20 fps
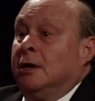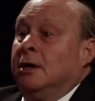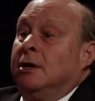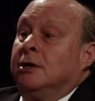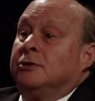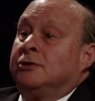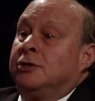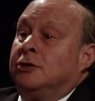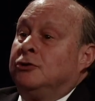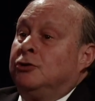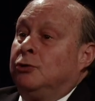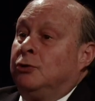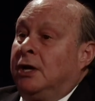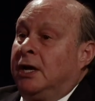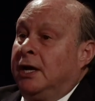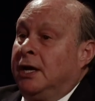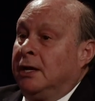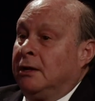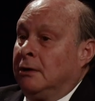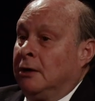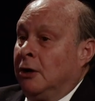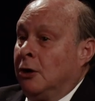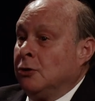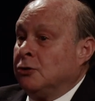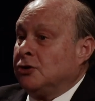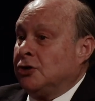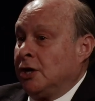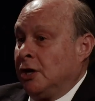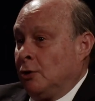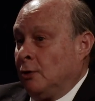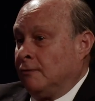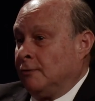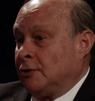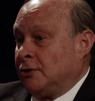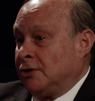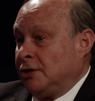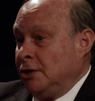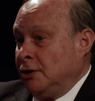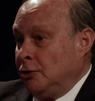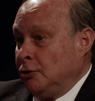says you can't negotiate over
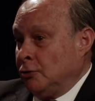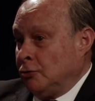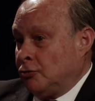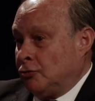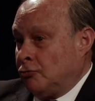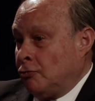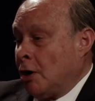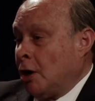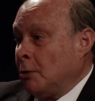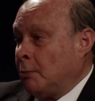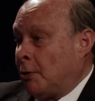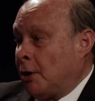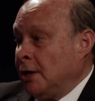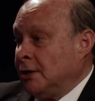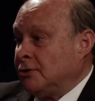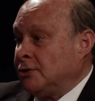seniors' drug prices,